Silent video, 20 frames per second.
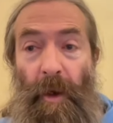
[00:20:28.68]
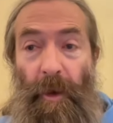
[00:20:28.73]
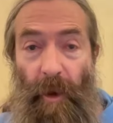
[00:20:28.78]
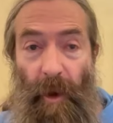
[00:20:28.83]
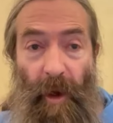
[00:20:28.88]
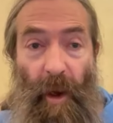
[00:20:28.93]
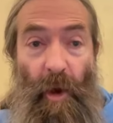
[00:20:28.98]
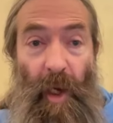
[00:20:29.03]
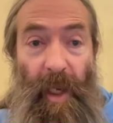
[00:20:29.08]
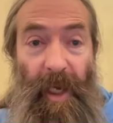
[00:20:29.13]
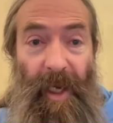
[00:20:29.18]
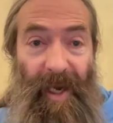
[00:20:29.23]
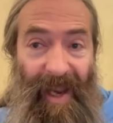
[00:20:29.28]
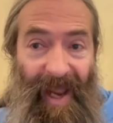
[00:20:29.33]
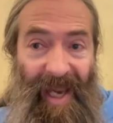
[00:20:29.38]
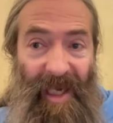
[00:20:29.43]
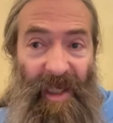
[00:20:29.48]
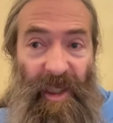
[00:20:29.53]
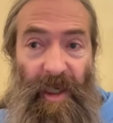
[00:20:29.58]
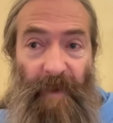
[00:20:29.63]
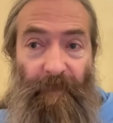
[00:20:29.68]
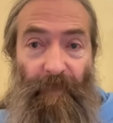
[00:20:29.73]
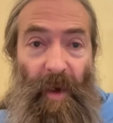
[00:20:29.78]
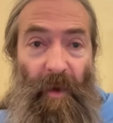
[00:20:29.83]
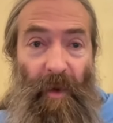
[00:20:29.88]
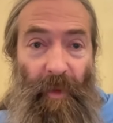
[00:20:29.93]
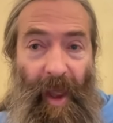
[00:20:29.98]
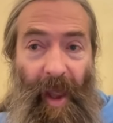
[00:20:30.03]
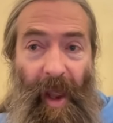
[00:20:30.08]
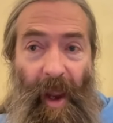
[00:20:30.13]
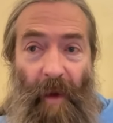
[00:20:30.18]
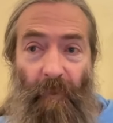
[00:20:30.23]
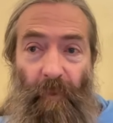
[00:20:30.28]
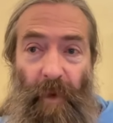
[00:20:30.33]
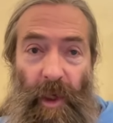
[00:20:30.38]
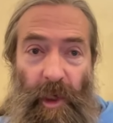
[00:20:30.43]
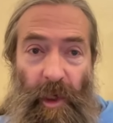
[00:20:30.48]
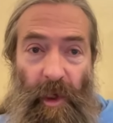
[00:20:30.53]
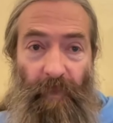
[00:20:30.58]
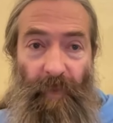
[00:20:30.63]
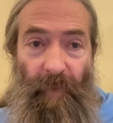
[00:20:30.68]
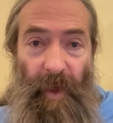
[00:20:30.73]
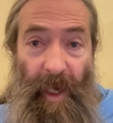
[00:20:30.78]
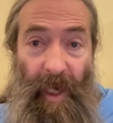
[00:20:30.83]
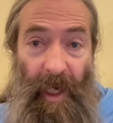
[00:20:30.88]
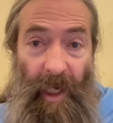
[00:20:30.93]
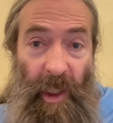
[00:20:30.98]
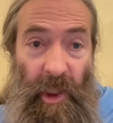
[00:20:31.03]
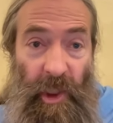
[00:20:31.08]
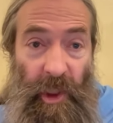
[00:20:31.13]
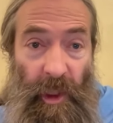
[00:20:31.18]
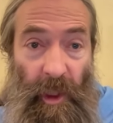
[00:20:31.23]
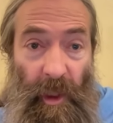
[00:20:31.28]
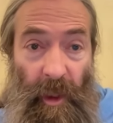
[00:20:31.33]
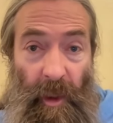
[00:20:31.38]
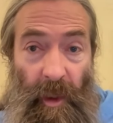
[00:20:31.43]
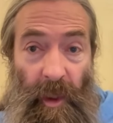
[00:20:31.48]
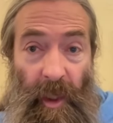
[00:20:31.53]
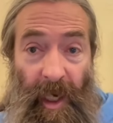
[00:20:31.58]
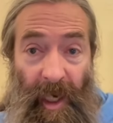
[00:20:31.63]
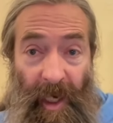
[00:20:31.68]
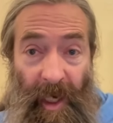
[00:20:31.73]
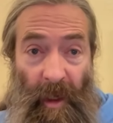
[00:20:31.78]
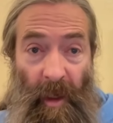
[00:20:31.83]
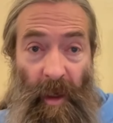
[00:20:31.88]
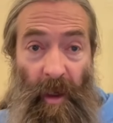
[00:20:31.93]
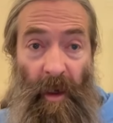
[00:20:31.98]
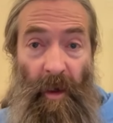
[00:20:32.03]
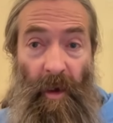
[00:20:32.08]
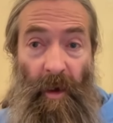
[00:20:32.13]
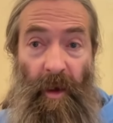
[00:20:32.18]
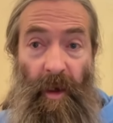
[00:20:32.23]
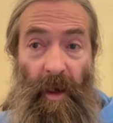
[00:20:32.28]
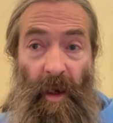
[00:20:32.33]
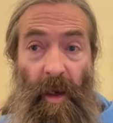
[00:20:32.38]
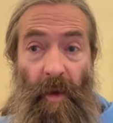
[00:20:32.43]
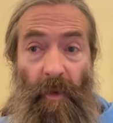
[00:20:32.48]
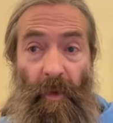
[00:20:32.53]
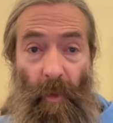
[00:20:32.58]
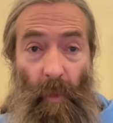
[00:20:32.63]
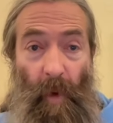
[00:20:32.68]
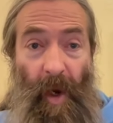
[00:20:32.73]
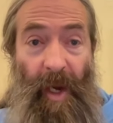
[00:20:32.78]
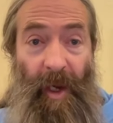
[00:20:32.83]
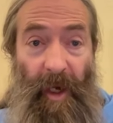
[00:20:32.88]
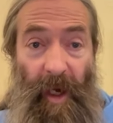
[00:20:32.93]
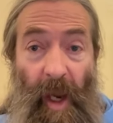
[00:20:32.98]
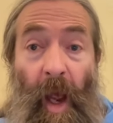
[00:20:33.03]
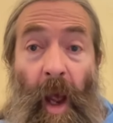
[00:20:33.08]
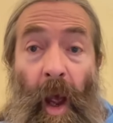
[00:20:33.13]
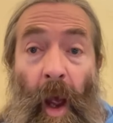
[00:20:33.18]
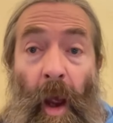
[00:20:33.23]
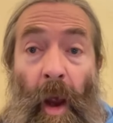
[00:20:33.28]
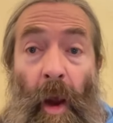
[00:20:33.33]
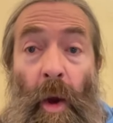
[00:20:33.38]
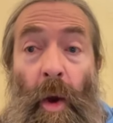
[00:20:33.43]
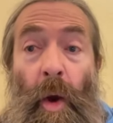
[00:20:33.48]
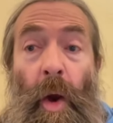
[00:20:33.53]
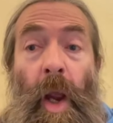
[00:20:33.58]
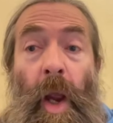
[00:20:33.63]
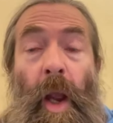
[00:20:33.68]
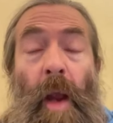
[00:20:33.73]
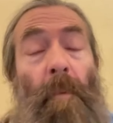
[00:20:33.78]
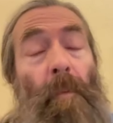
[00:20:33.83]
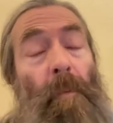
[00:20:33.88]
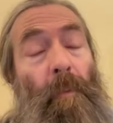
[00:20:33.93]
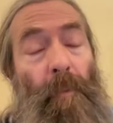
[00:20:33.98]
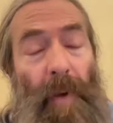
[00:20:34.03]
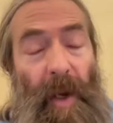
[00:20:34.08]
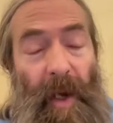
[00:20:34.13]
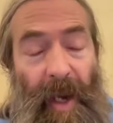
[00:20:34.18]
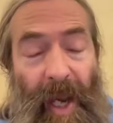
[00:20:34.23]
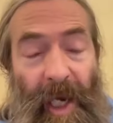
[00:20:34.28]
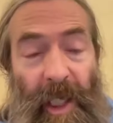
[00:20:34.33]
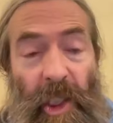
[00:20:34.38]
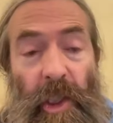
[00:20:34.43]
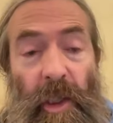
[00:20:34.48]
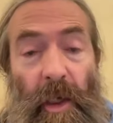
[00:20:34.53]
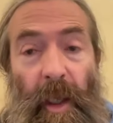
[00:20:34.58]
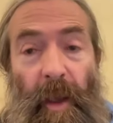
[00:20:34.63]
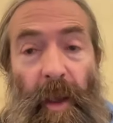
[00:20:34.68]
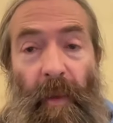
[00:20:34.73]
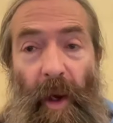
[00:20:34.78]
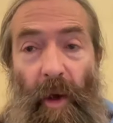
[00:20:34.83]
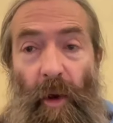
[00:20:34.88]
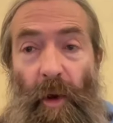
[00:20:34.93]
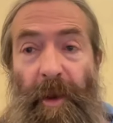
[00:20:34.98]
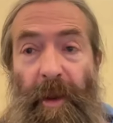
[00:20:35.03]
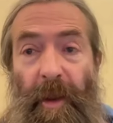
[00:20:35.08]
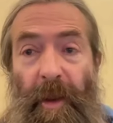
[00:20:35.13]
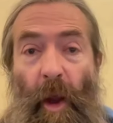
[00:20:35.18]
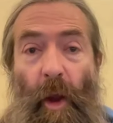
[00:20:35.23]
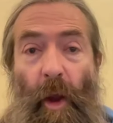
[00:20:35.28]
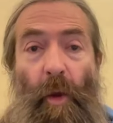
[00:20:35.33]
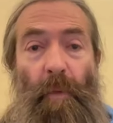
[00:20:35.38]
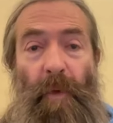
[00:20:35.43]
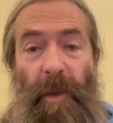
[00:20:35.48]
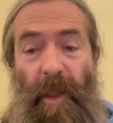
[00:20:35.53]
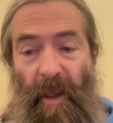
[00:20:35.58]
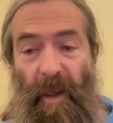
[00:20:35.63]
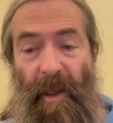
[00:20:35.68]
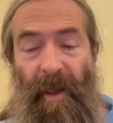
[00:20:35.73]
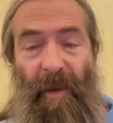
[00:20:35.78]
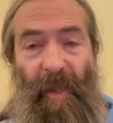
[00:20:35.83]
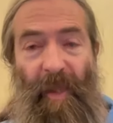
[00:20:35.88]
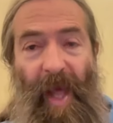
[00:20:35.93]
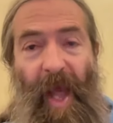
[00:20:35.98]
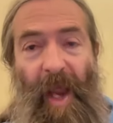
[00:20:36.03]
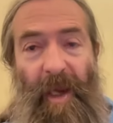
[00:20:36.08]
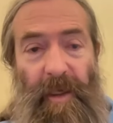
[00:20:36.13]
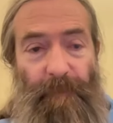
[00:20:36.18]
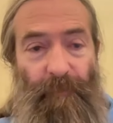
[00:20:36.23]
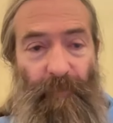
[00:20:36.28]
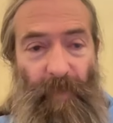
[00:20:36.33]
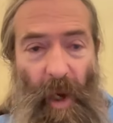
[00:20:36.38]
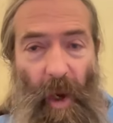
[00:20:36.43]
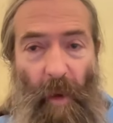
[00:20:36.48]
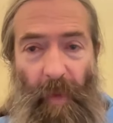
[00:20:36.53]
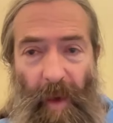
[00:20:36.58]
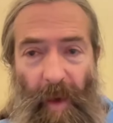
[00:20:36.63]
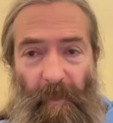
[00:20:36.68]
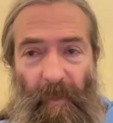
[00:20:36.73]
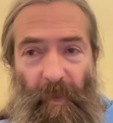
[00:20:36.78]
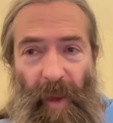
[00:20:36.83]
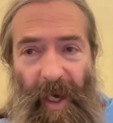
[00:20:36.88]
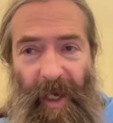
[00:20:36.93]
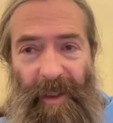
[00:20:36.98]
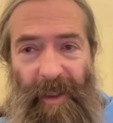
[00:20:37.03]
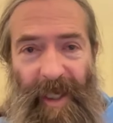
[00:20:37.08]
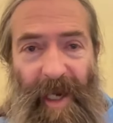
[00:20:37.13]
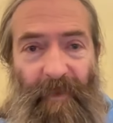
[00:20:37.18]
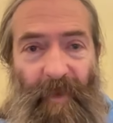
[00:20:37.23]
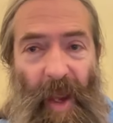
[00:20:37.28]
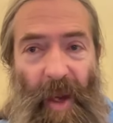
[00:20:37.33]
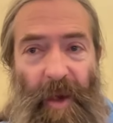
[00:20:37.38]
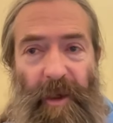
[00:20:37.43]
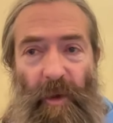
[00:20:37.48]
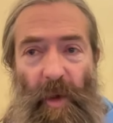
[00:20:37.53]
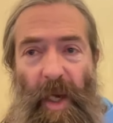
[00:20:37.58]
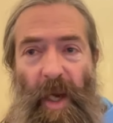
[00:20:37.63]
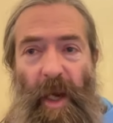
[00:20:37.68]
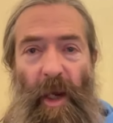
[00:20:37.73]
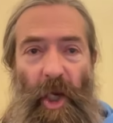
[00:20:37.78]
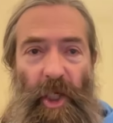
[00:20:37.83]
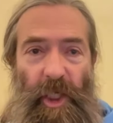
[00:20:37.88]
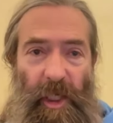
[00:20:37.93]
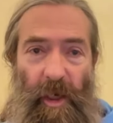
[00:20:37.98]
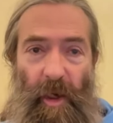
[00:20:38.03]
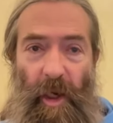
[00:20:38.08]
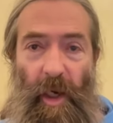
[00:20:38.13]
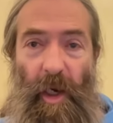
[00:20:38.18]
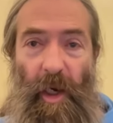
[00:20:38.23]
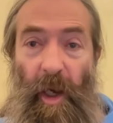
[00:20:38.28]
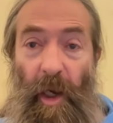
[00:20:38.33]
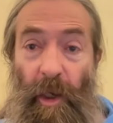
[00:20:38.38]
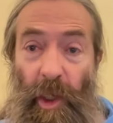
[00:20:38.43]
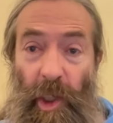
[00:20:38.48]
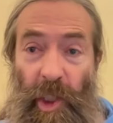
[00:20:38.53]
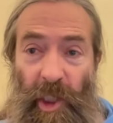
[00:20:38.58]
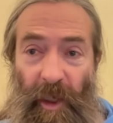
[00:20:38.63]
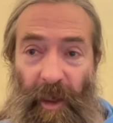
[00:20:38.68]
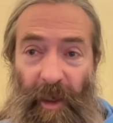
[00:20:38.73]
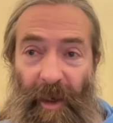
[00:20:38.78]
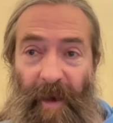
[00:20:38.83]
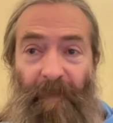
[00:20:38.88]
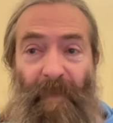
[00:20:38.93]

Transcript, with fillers: not only get that rejuvenation is the way to go, but actually they also see that, you know, they, they take that to its logical conclusion.